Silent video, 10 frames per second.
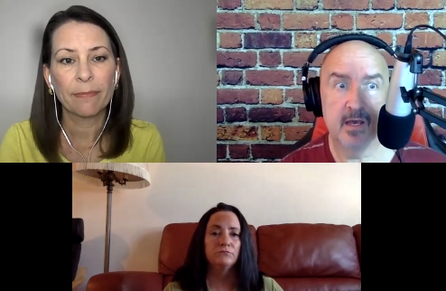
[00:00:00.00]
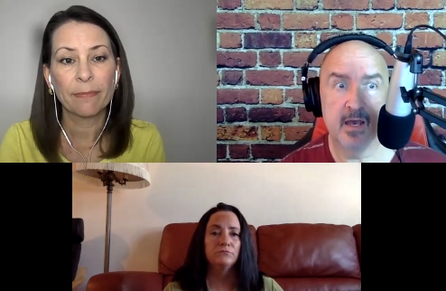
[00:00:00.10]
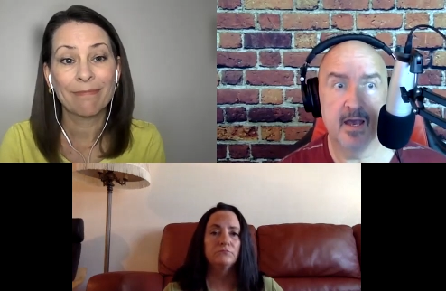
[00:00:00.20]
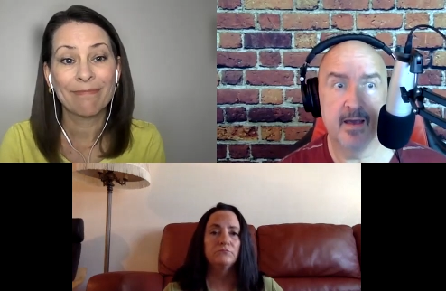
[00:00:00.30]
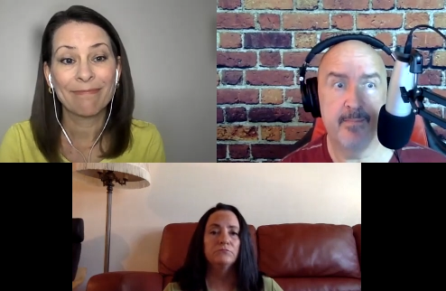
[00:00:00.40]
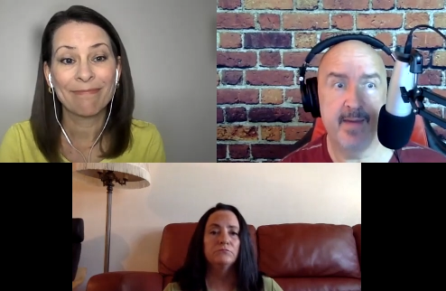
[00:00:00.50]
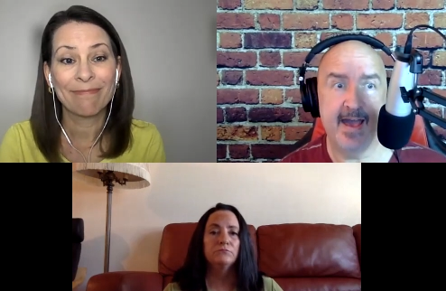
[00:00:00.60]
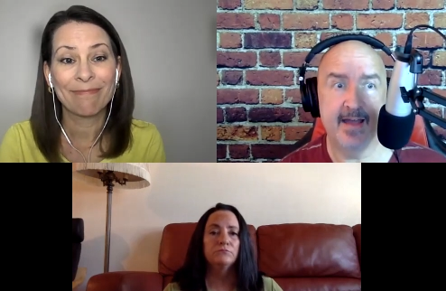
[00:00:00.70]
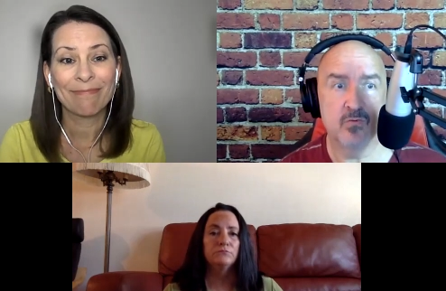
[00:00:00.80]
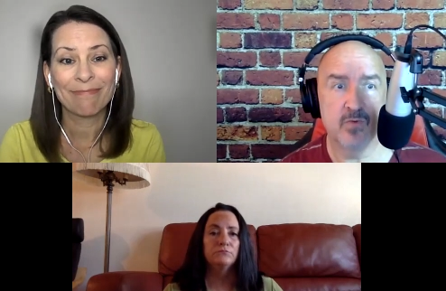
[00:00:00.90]
Speaker 1: Uh,
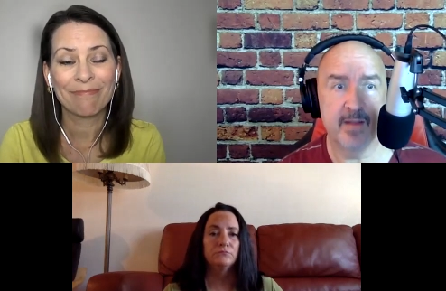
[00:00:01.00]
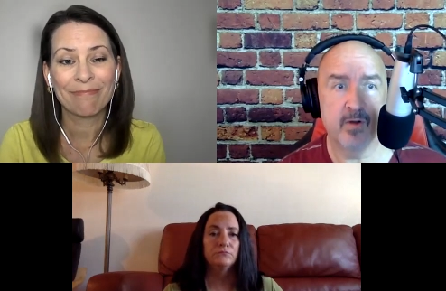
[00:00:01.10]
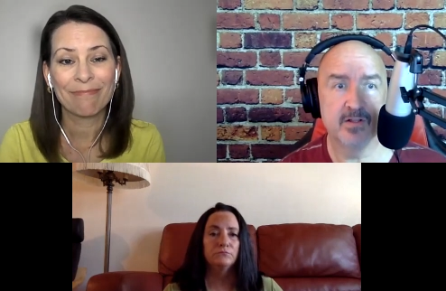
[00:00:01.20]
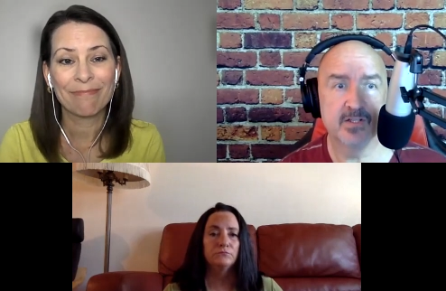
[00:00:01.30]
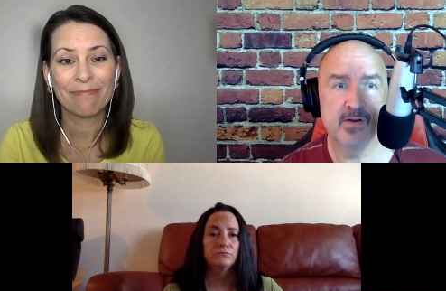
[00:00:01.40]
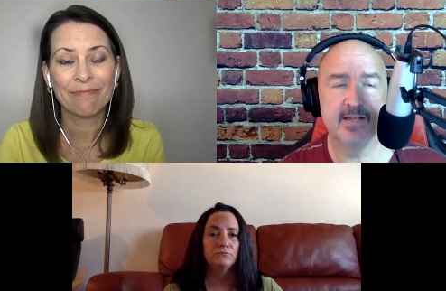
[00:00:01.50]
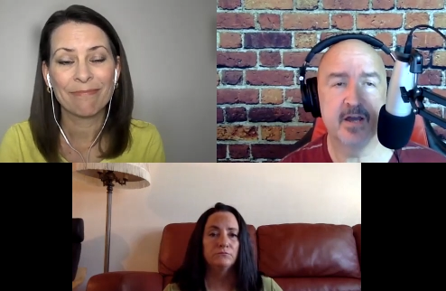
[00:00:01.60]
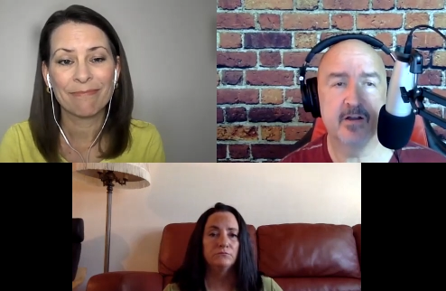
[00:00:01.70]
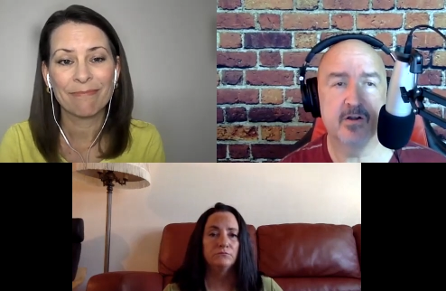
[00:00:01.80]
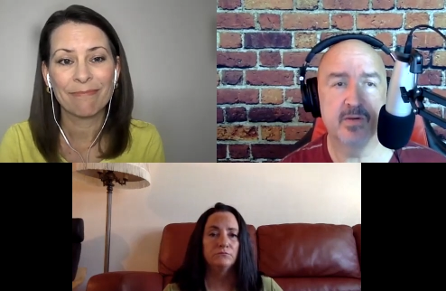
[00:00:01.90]
Pat and Ray Brown's
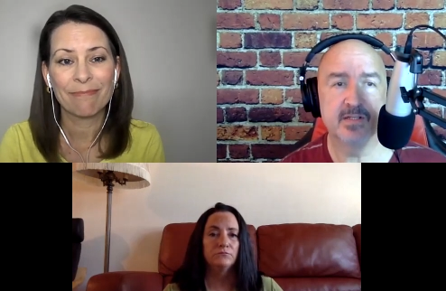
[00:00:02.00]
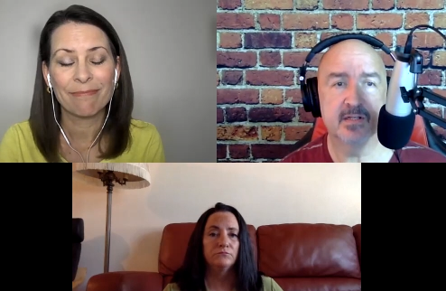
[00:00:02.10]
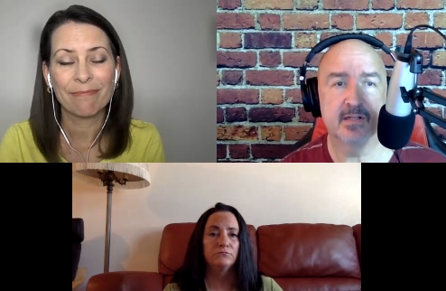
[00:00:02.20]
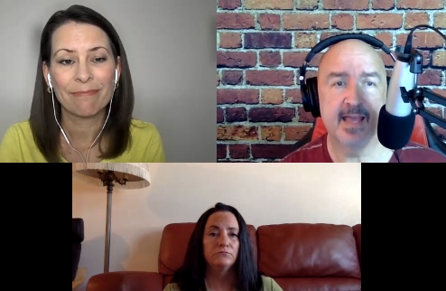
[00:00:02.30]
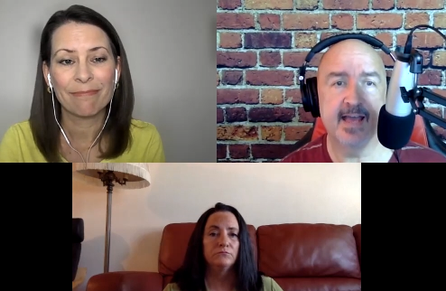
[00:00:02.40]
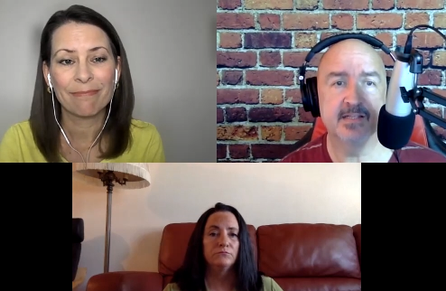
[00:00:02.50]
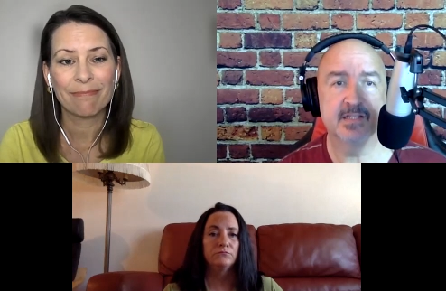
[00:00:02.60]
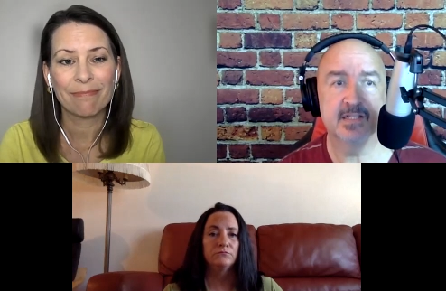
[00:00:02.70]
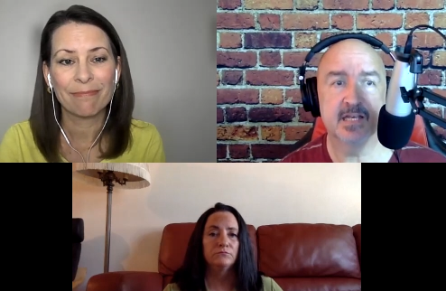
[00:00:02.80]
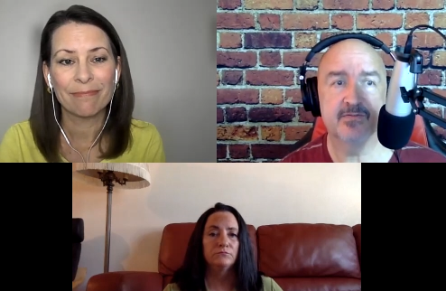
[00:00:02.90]
granddaughter recently had
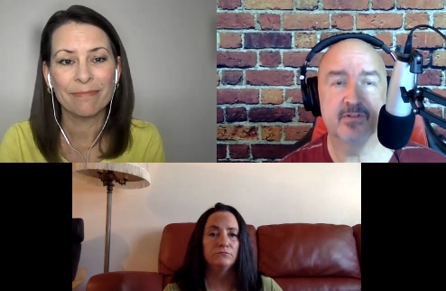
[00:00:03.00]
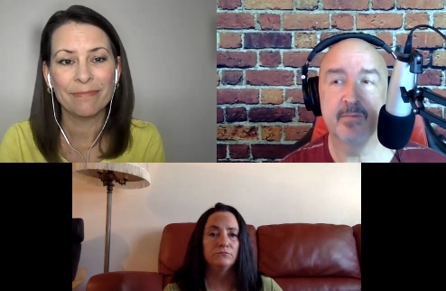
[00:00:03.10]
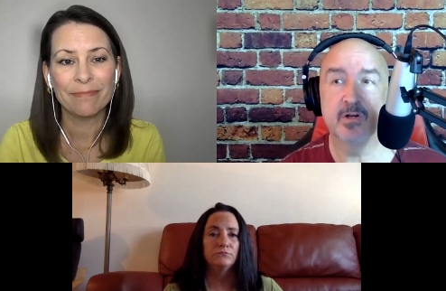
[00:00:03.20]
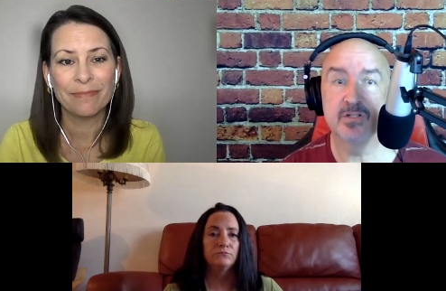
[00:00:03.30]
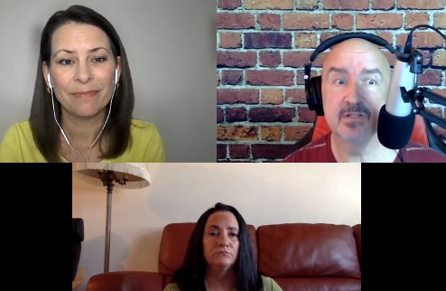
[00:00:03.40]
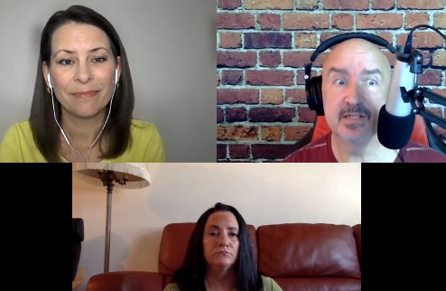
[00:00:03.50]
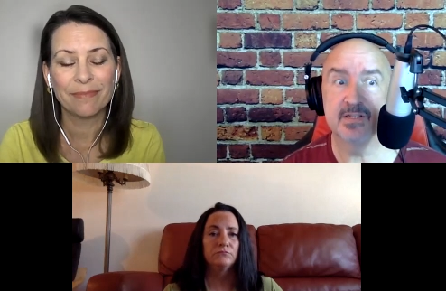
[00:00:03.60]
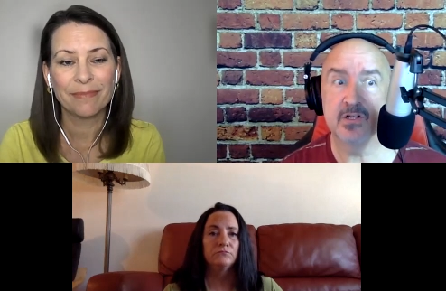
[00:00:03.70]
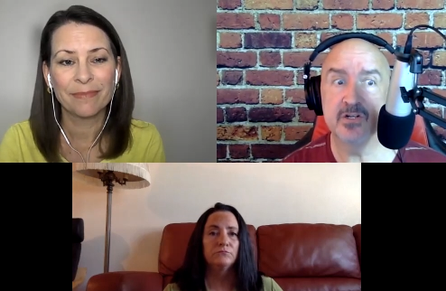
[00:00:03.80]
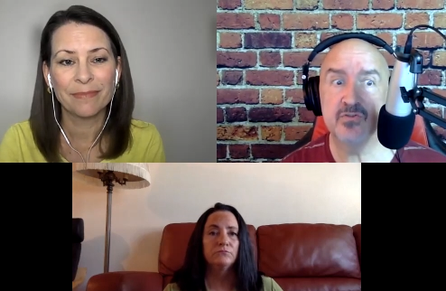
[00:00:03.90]
successful emergency
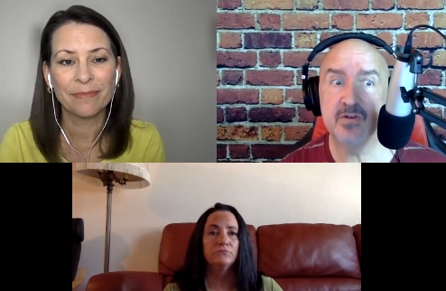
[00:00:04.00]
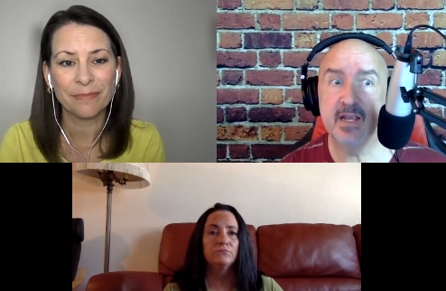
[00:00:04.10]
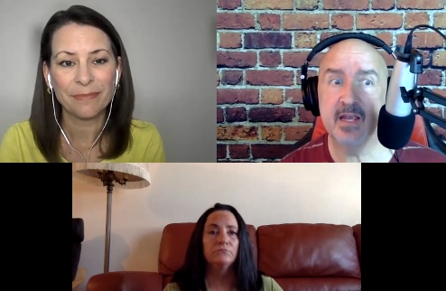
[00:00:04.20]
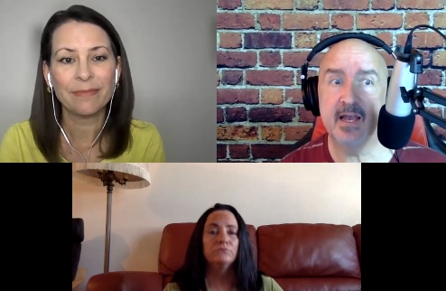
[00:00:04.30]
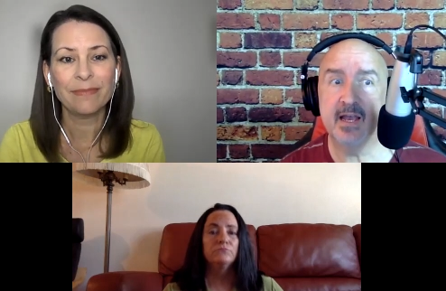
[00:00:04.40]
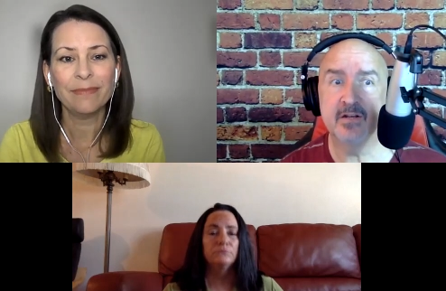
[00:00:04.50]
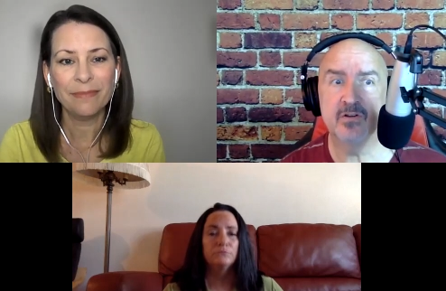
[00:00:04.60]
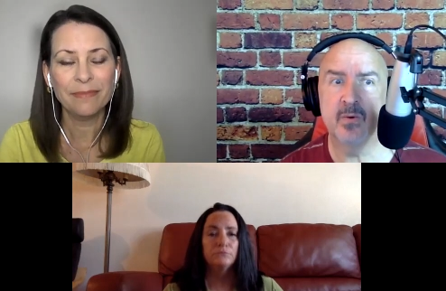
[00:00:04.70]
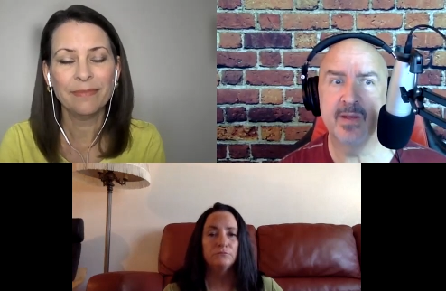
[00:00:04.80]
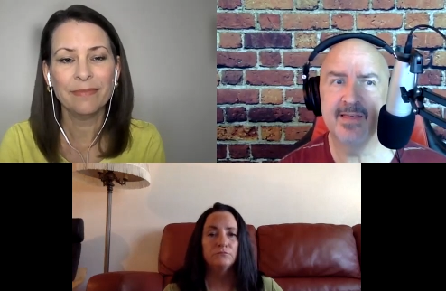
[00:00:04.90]
surgery. I
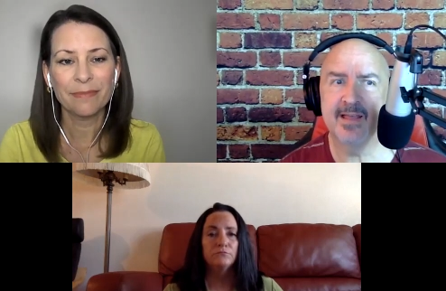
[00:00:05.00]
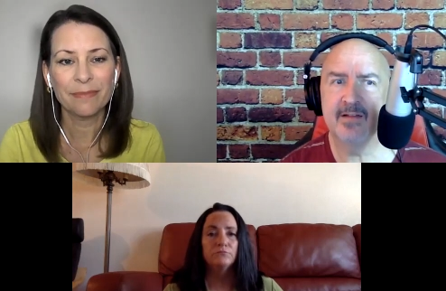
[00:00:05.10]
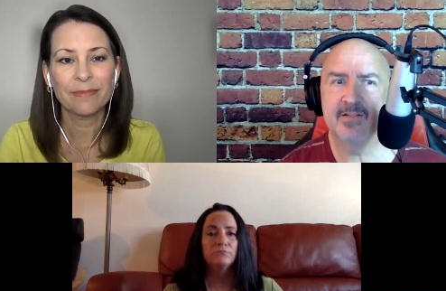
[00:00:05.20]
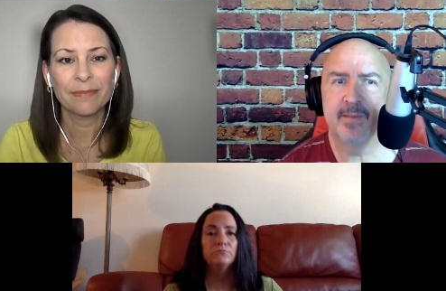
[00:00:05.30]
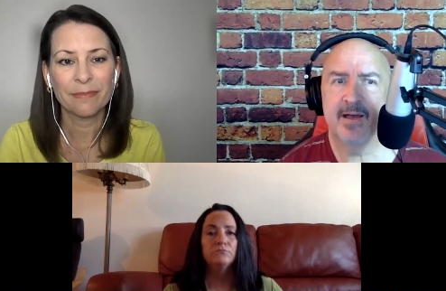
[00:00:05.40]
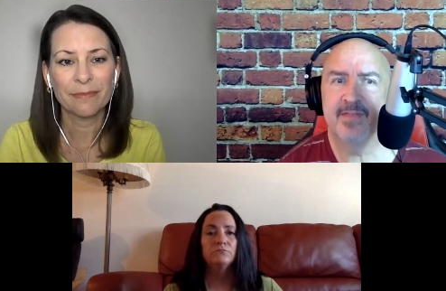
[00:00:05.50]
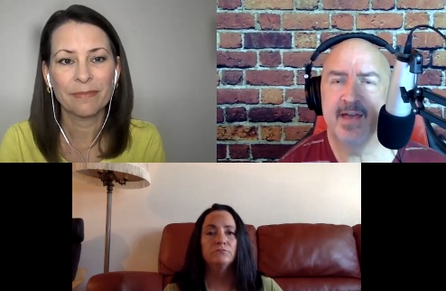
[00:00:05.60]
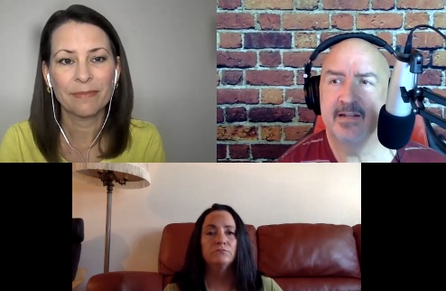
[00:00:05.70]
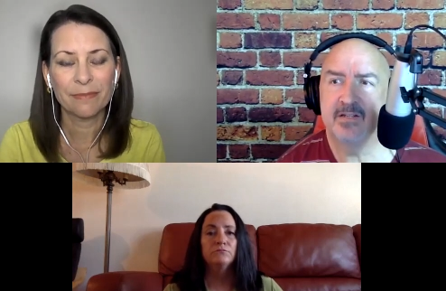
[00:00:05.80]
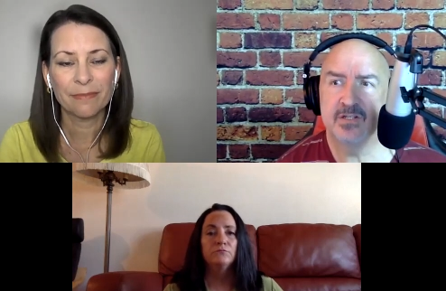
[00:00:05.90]
don't know anything else about
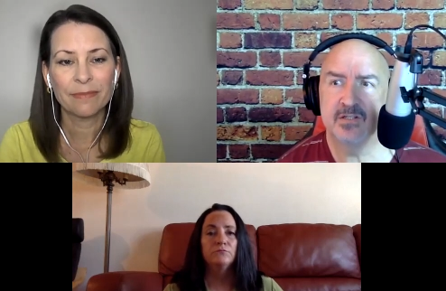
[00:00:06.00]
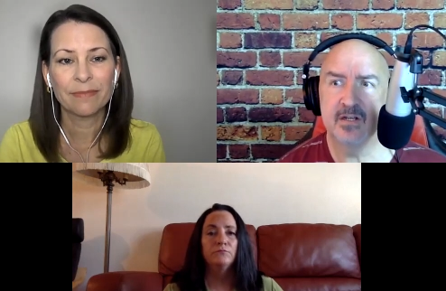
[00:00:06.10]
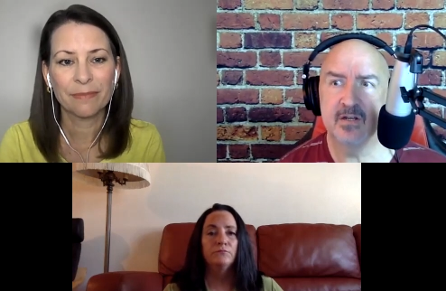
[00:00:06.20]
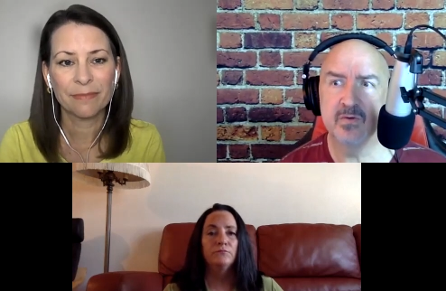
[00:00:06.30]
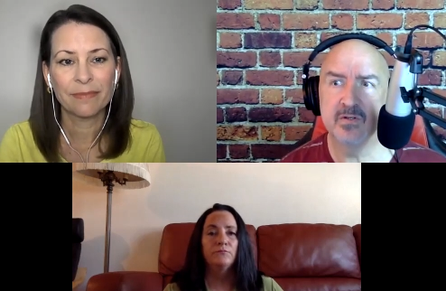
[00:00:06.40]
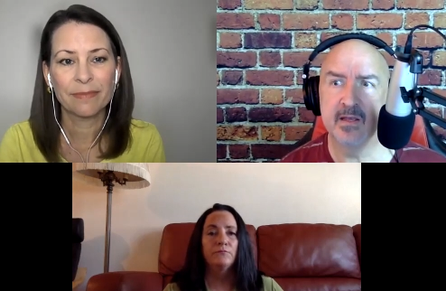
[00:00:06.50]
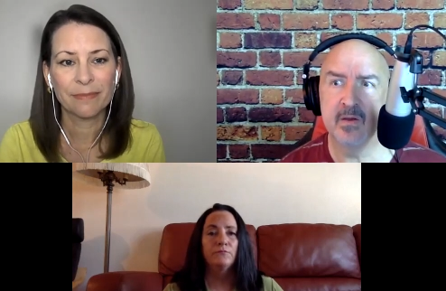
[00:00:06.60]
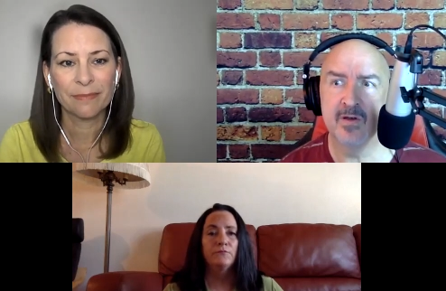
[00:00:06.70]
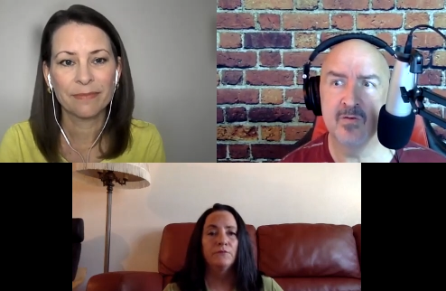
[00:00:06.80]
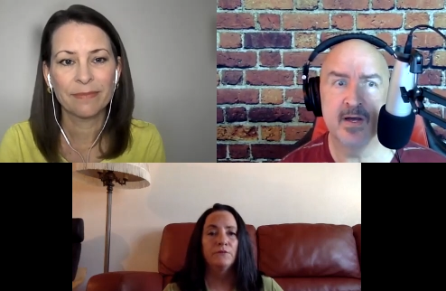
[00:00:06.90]
that, just that it was it
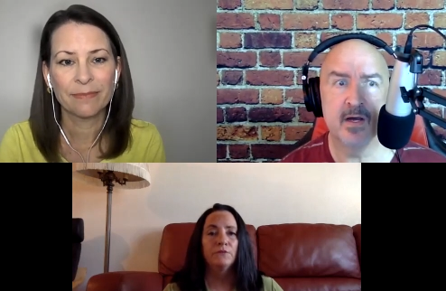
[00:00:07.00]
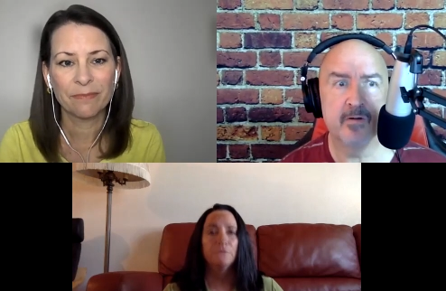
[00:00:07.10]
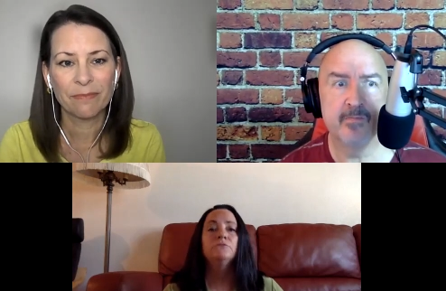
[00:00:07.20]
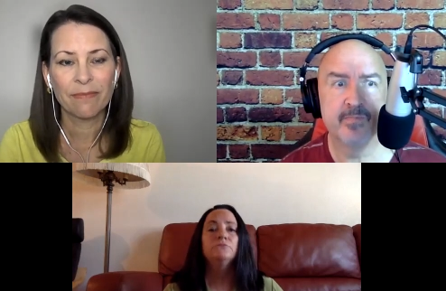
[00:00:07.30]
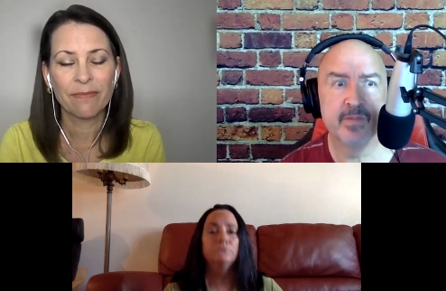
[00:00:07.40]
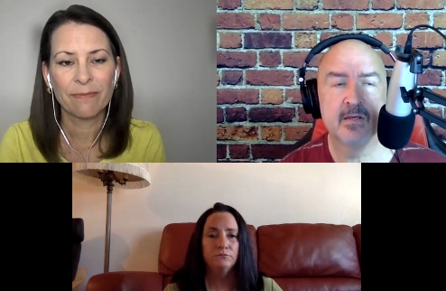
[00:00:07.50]
went well.